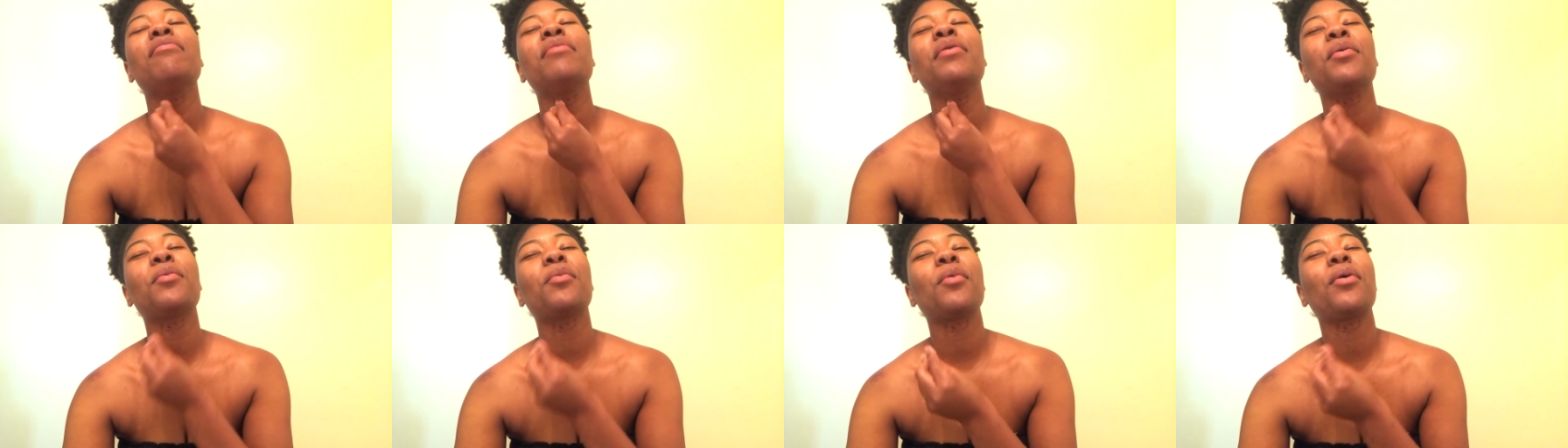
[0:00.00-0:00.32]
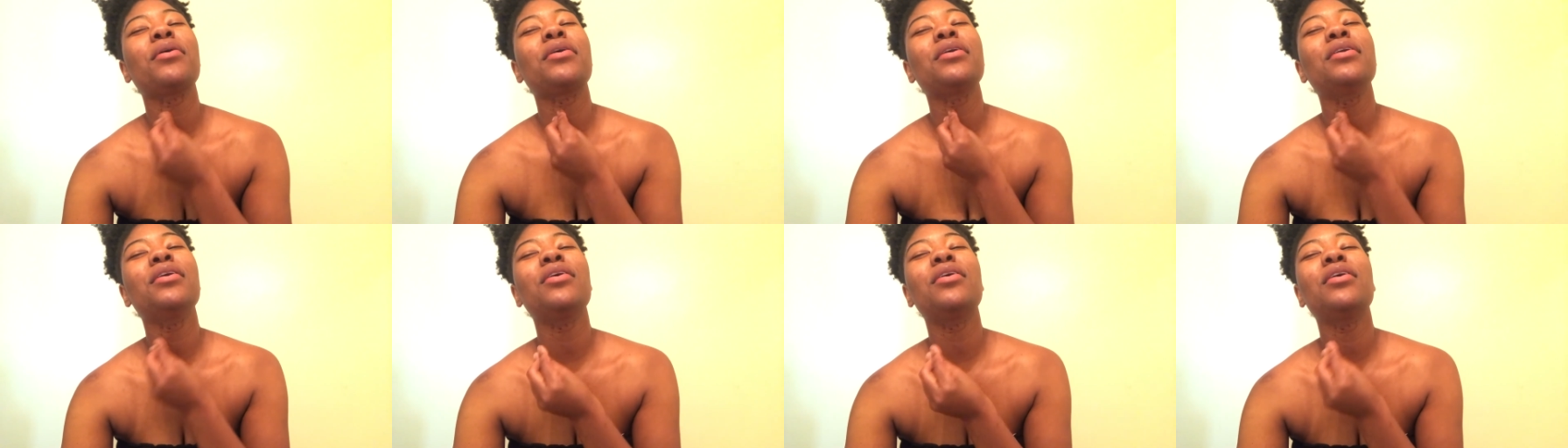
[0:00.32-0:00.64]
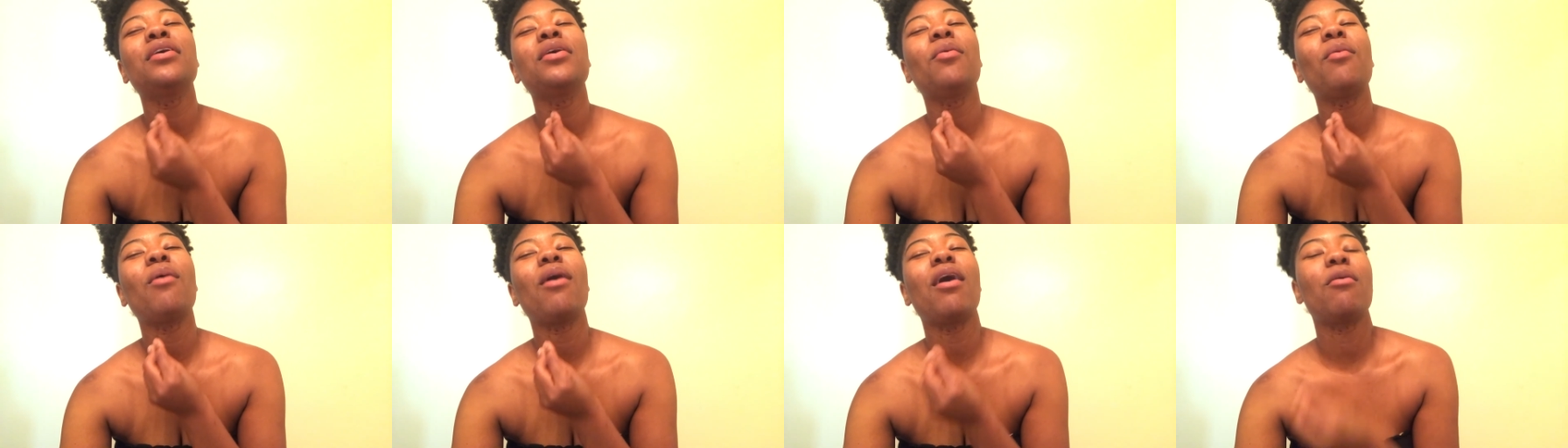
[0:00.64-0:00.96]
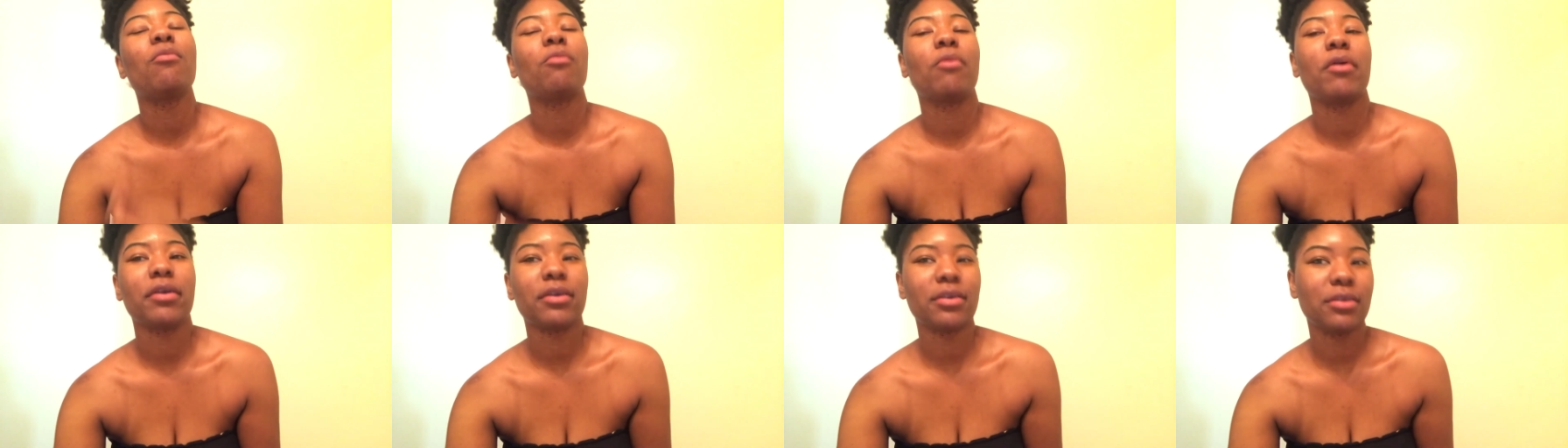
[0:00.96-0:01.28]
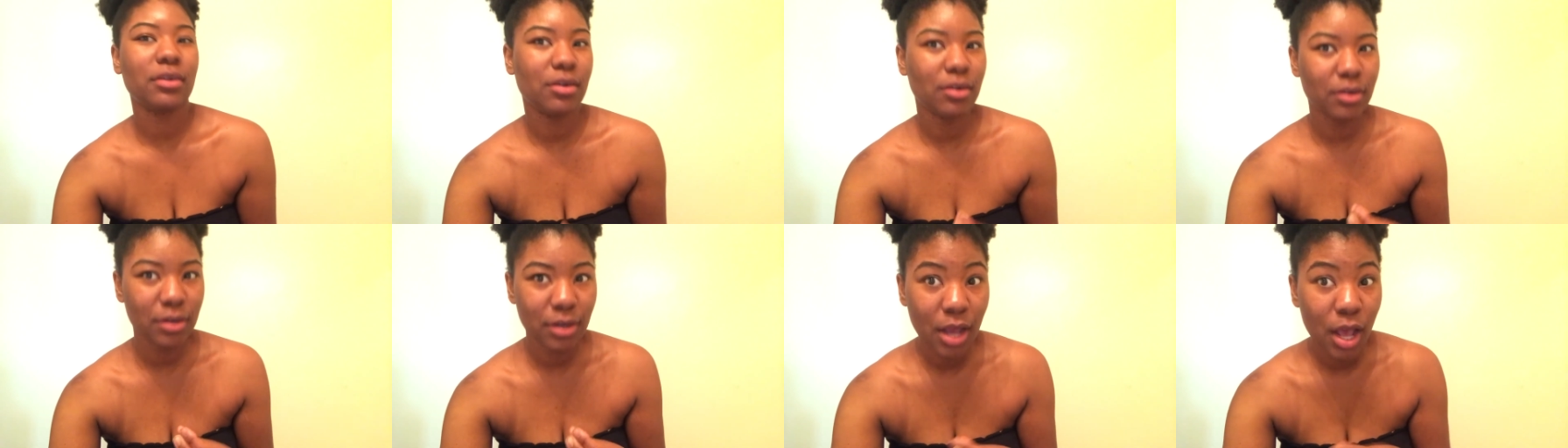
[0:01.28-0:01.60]
I've been working on it while I'm
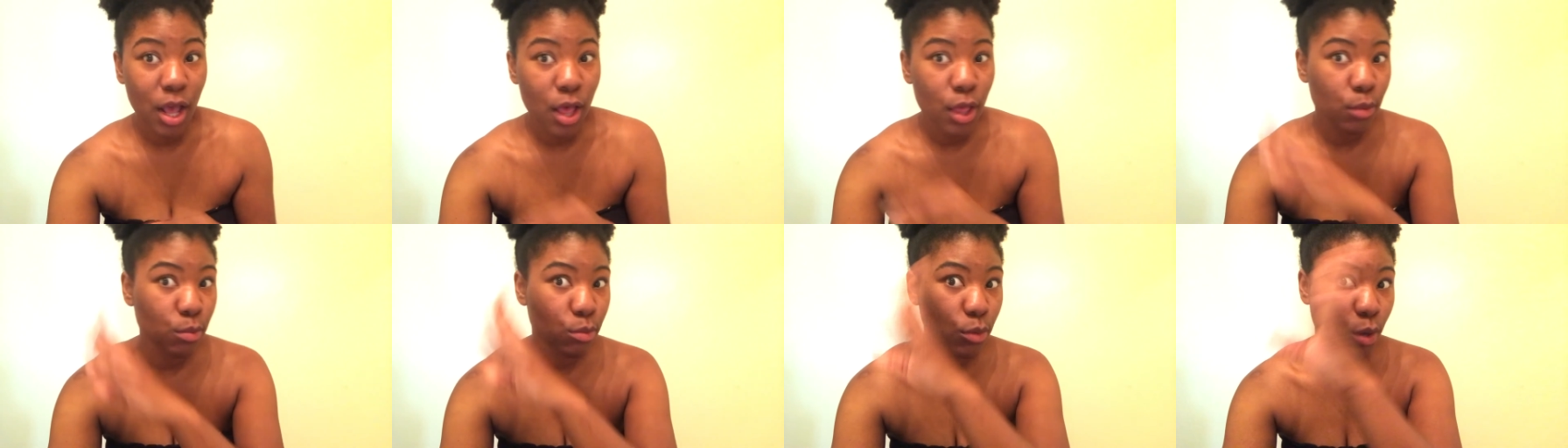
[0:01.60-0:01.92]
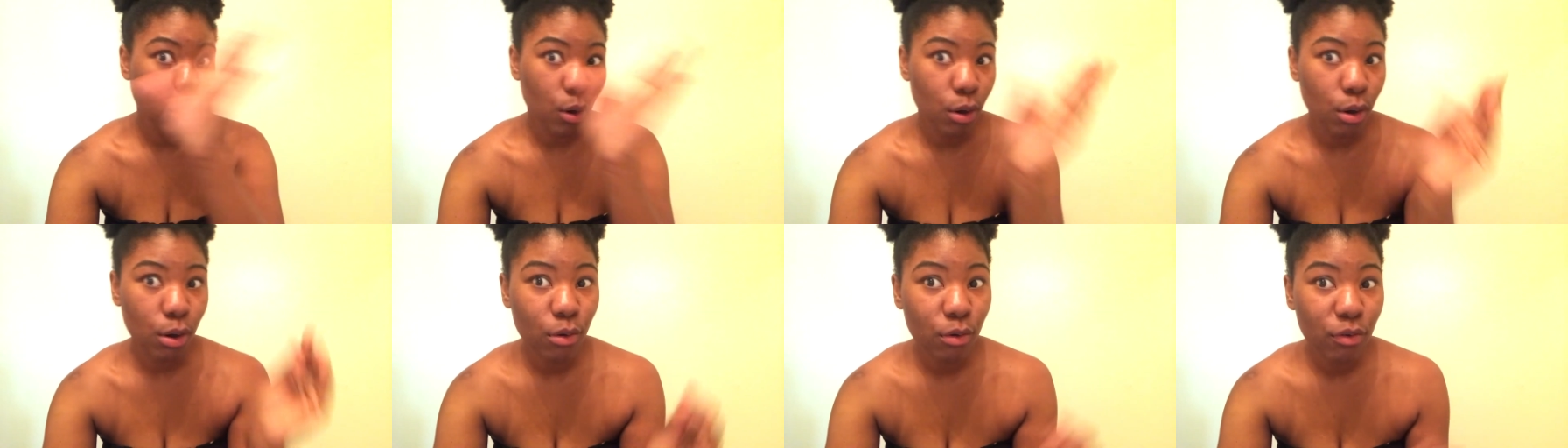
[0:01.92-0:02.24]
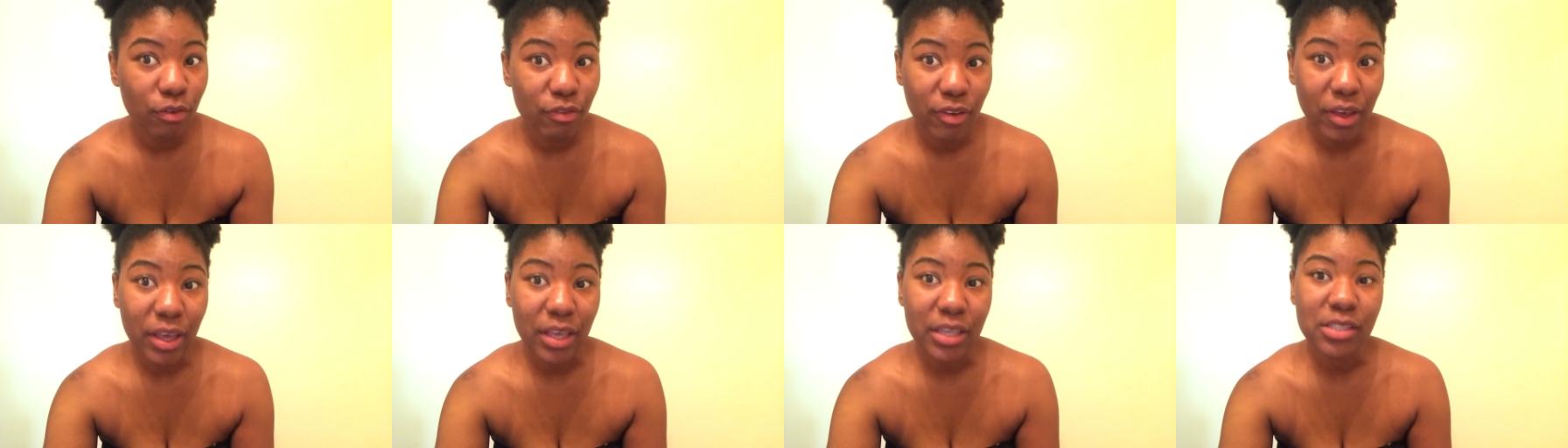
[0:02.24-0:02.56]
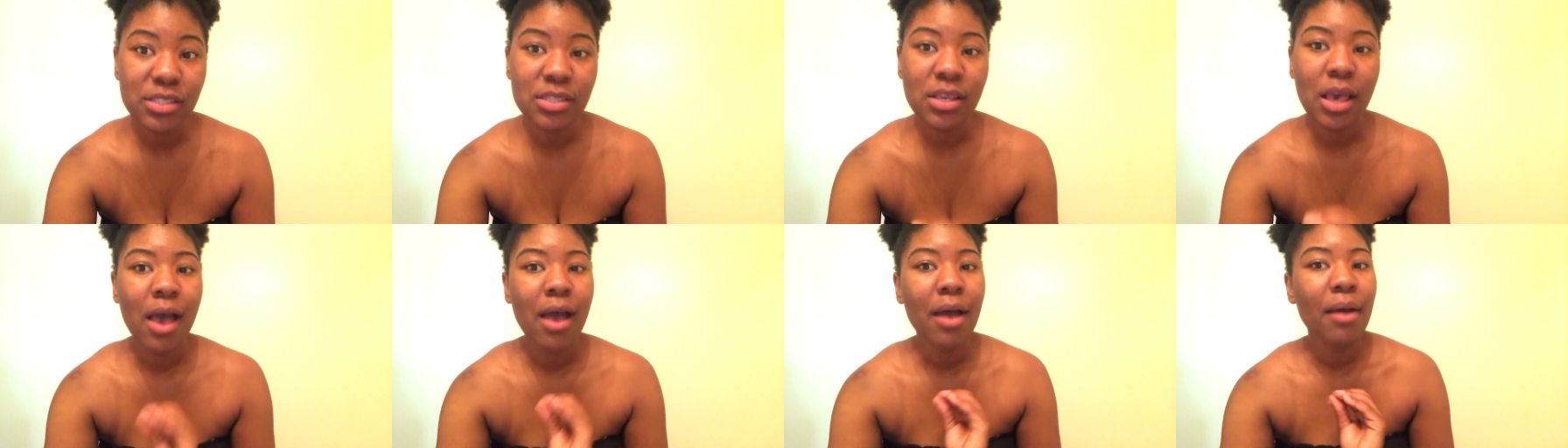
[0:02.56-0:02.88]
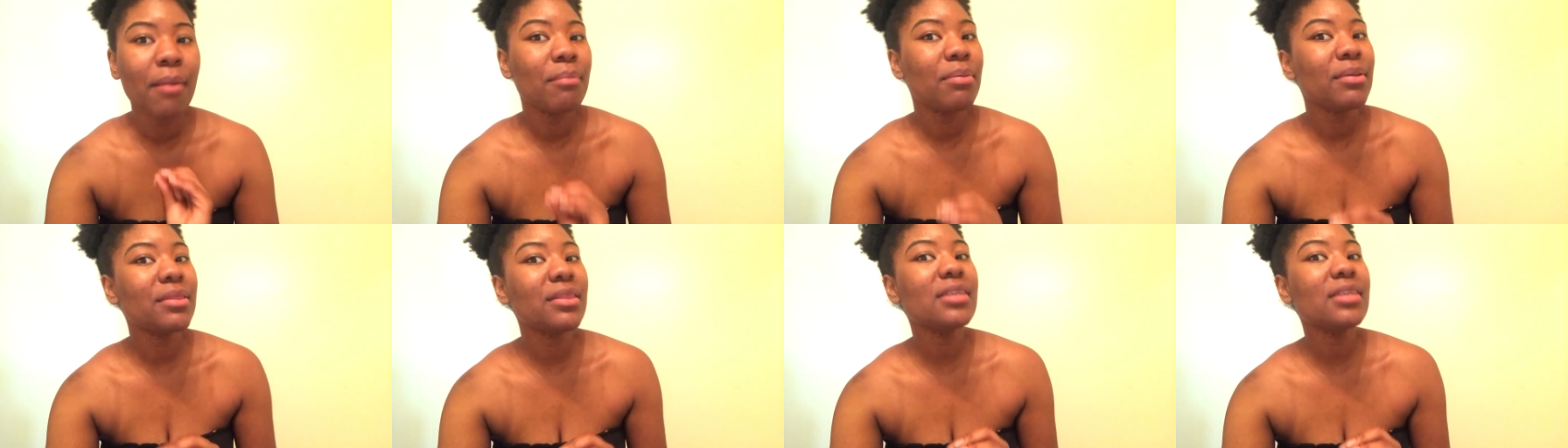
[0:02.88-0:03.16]
working on the whole face,